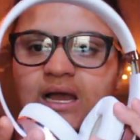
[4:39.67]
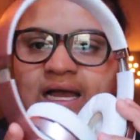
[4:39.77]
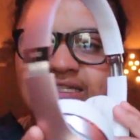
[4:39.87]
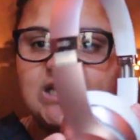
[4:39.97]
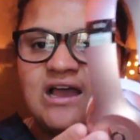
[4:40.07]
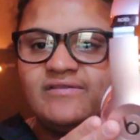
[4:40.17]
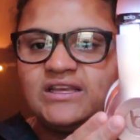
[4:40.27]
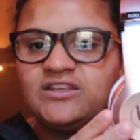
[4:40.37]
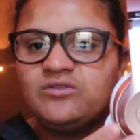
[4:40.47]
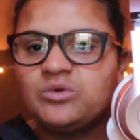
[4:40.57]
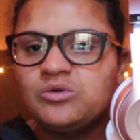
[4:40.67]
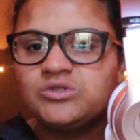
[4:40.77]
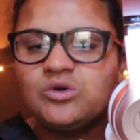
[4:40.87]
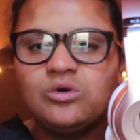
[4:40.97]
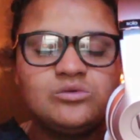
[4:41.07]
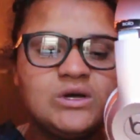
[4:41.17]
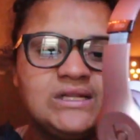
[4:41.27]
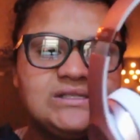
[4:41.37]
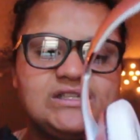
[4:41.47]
I just have, like, the rose gold ones.